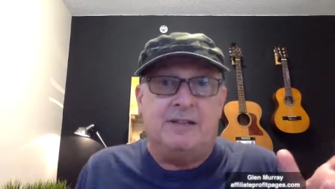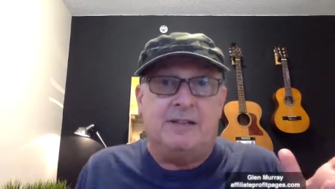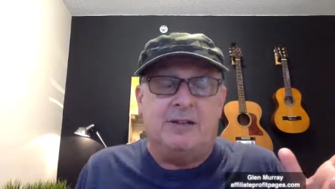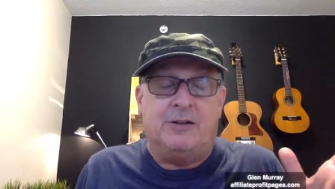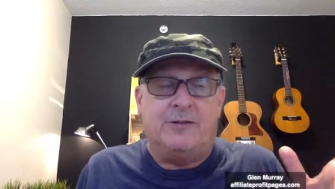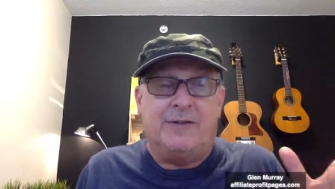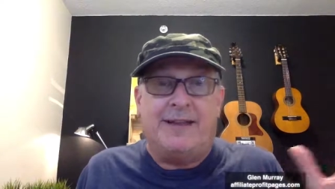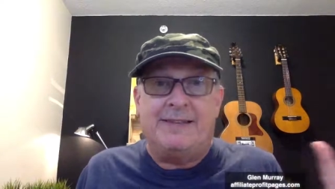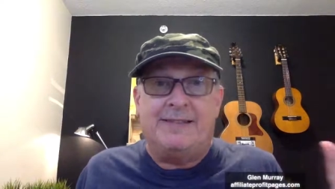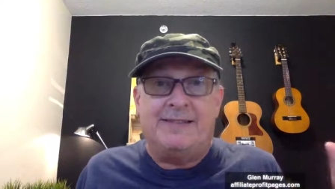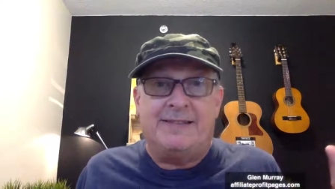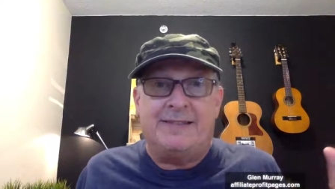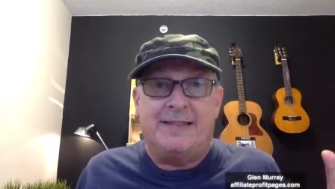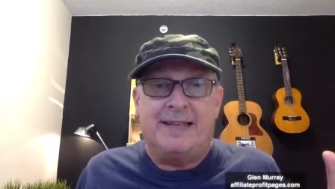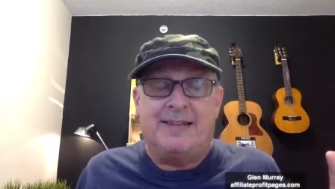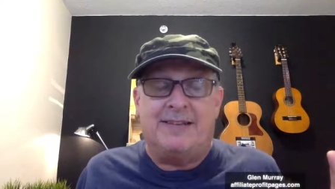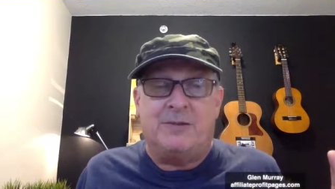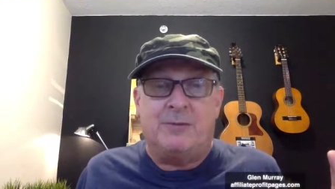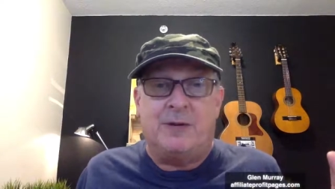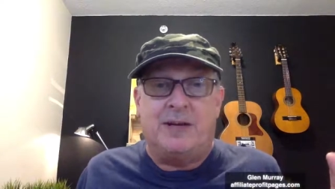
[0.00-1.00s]
You know, that's
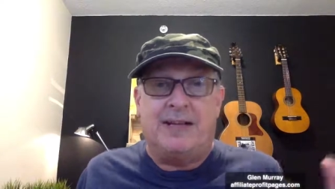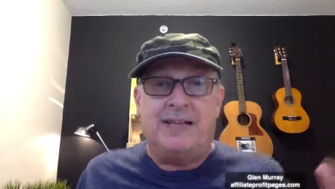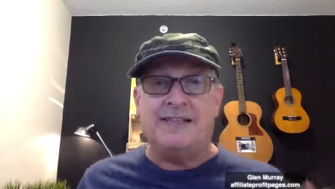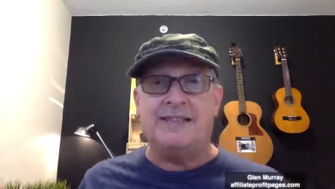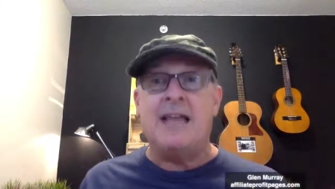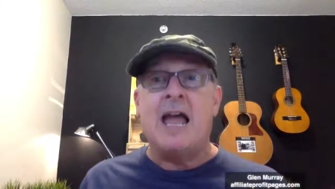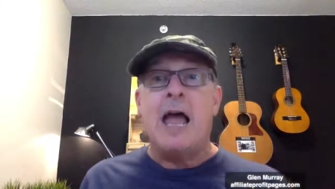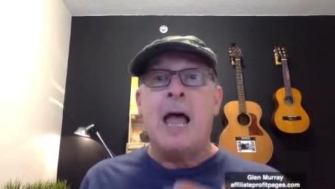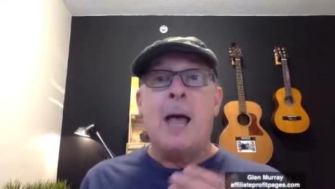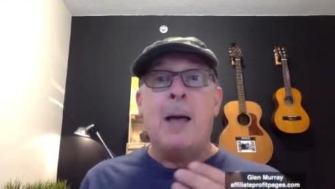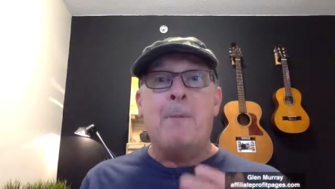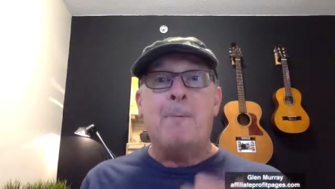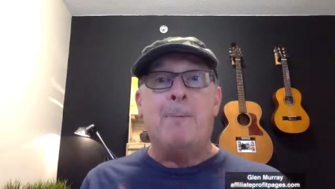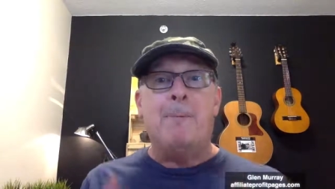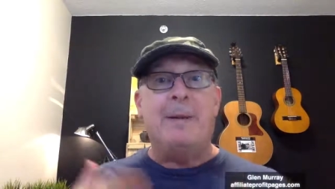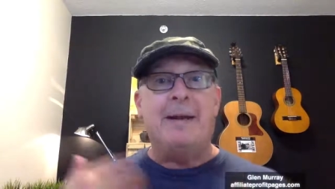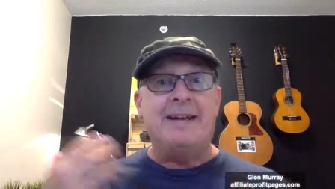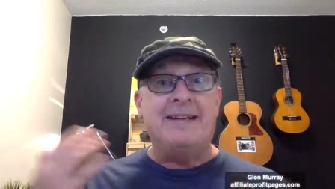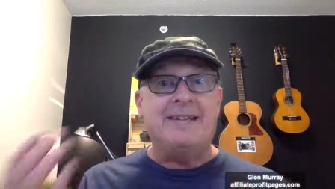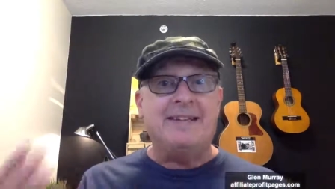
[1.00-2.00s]
the way it is,
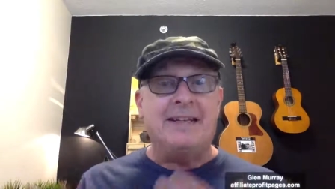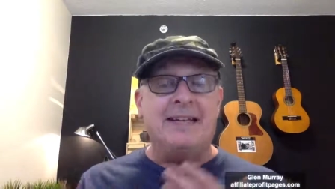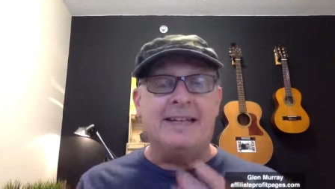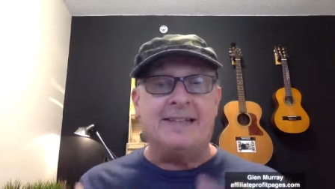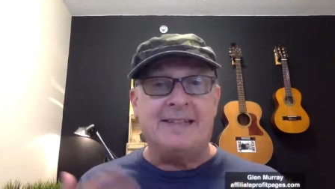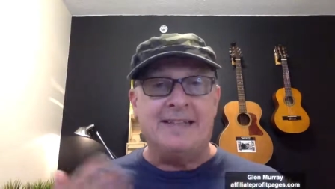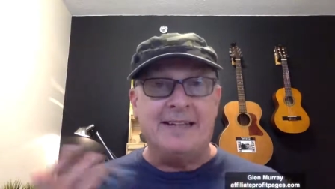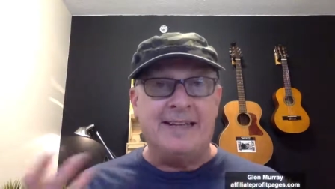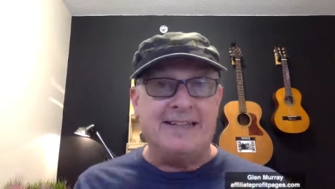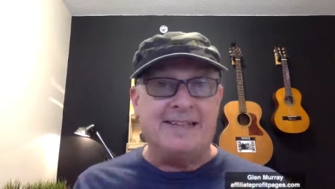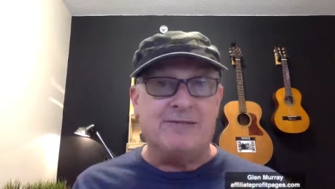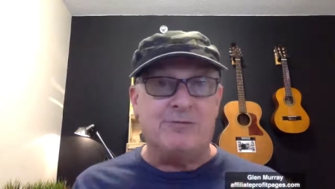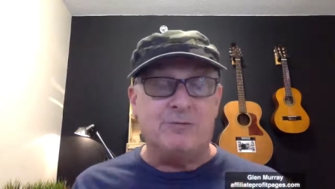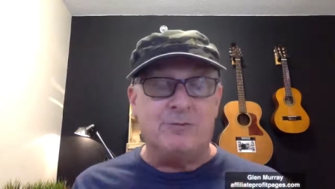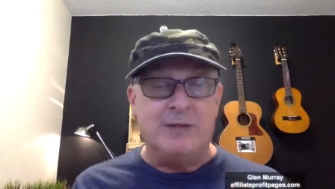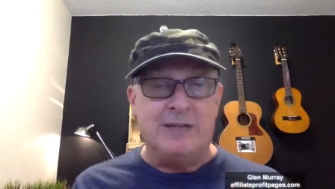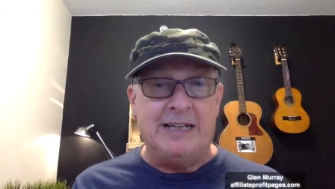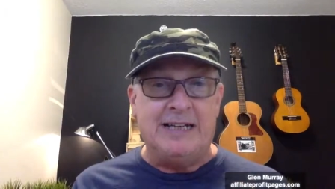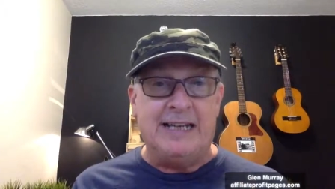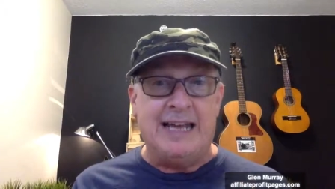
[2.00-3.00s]
but it's
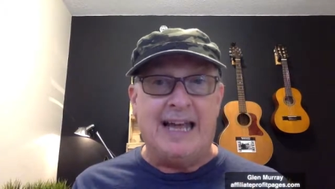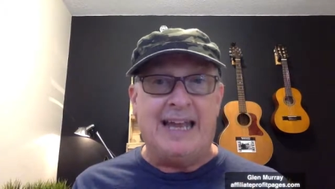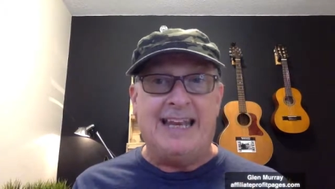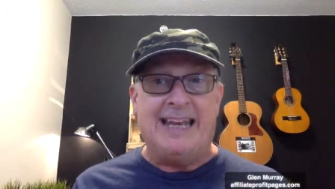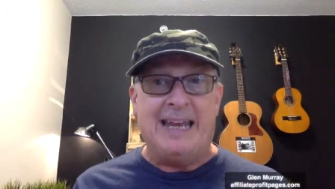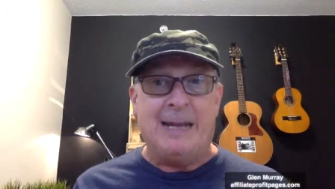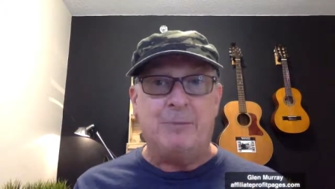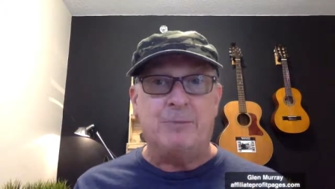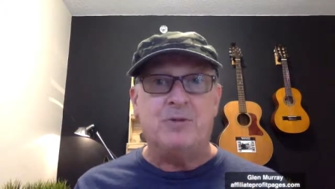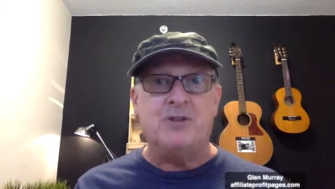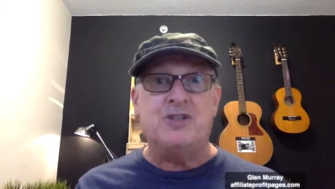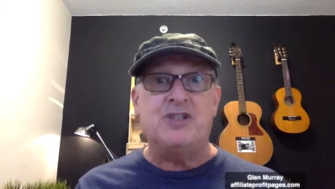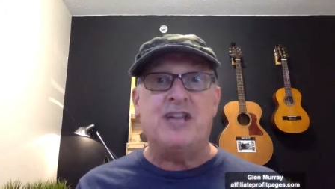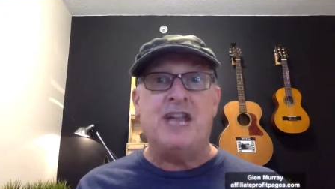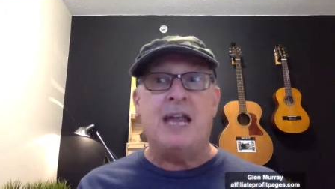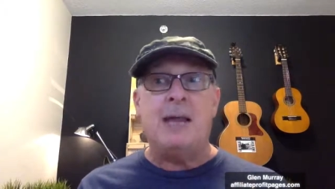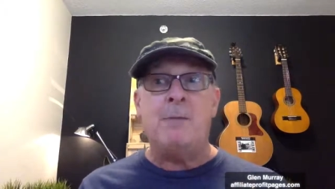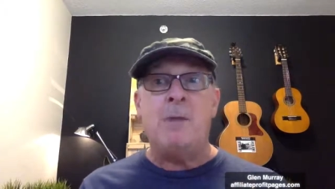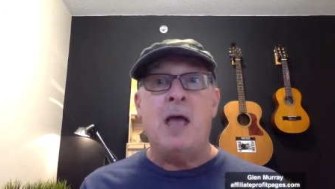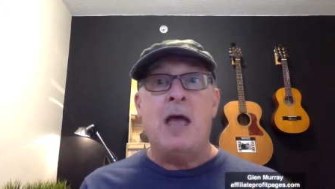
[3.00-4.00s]
really a numbers
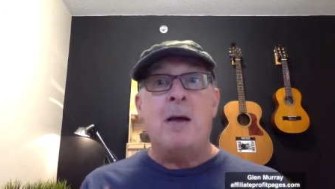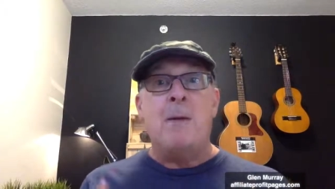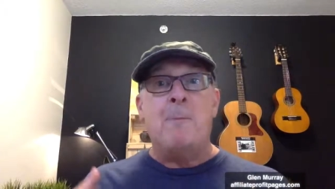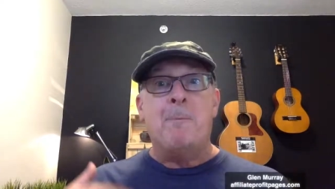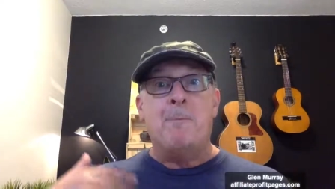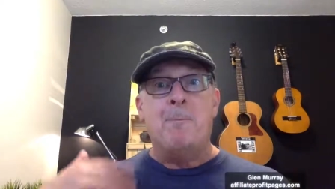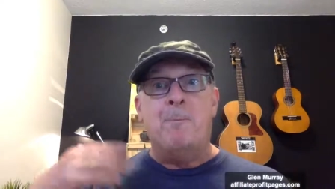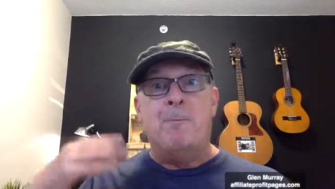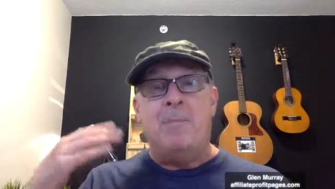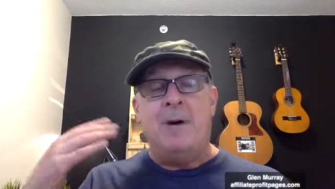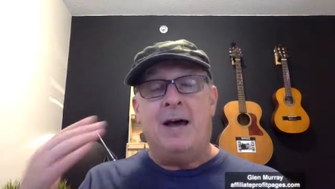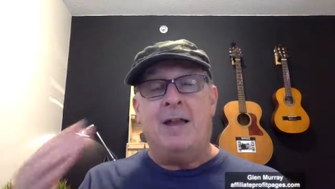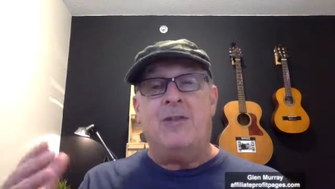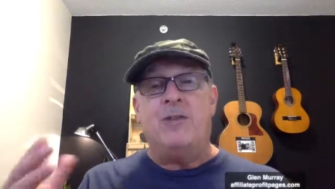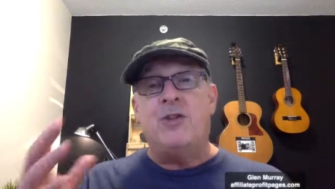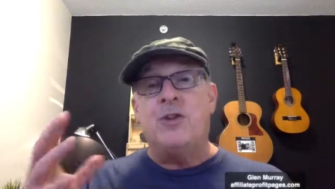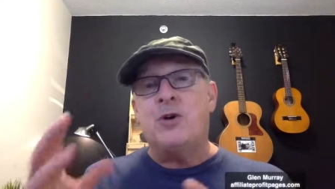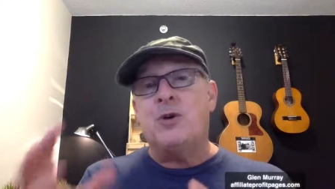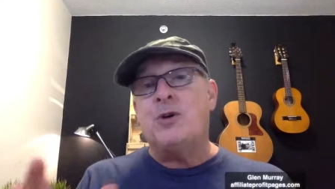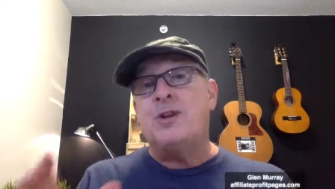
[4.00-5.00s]
game, but
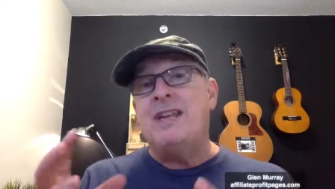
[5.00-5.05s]
they're